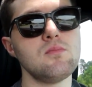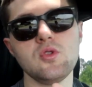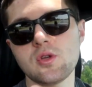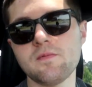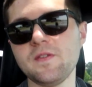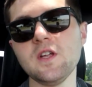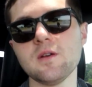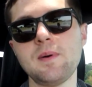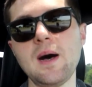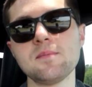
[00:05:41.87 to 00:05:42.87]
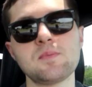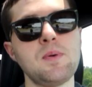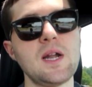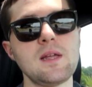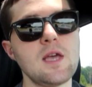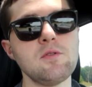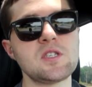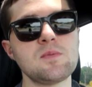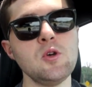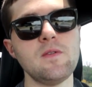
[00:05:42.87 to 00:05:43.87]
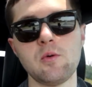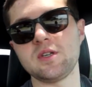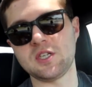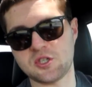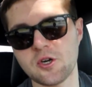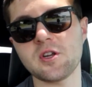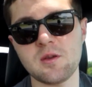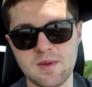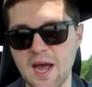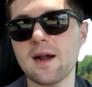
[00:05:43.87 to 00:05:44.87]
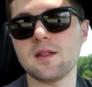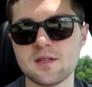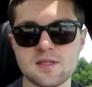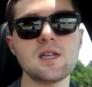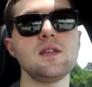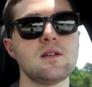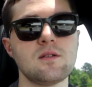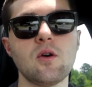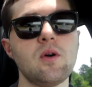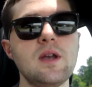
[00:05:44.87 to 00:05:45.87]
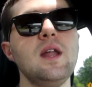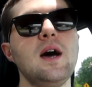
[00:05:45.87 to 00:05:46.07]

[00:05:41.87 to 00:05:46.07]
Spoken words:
You can feel the bumps, but it was smooth. It wasn't jerking me out of the seat and going